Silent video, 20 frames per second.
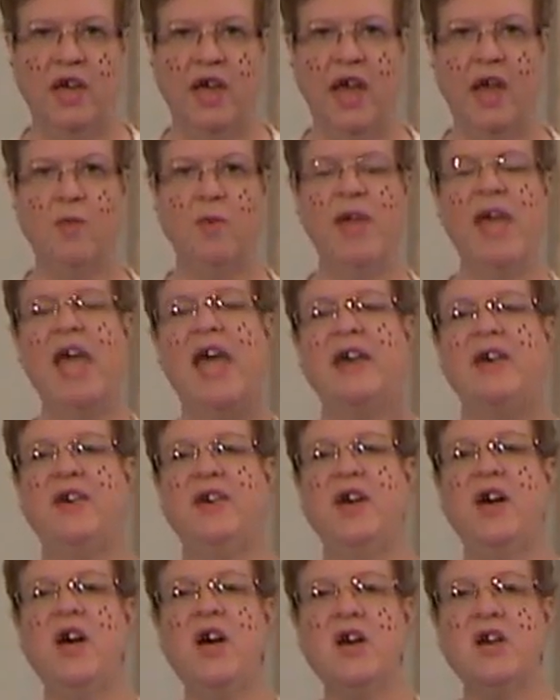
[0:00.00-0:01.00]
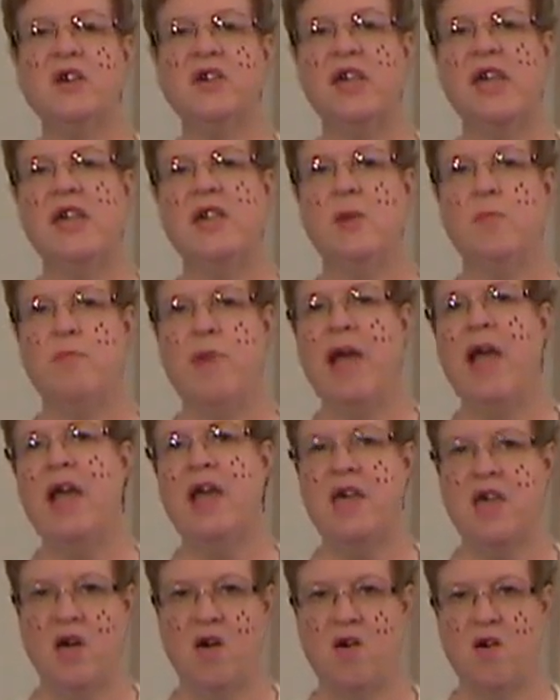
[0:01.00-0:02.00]
And we had ducks in the
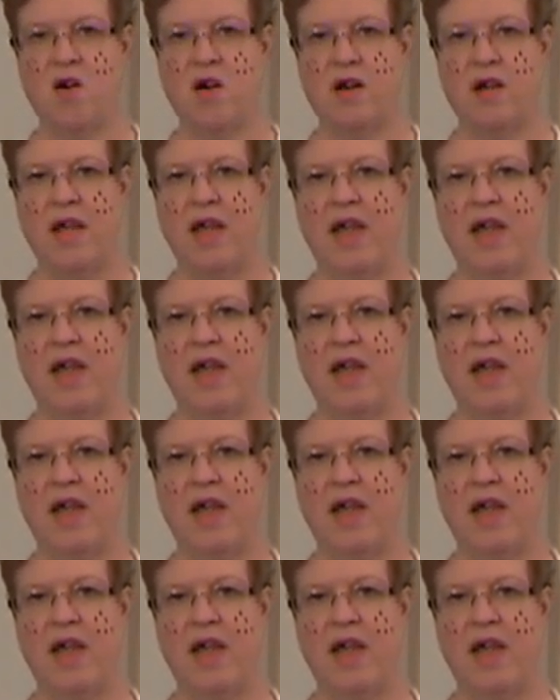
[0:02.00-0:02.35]
backyard.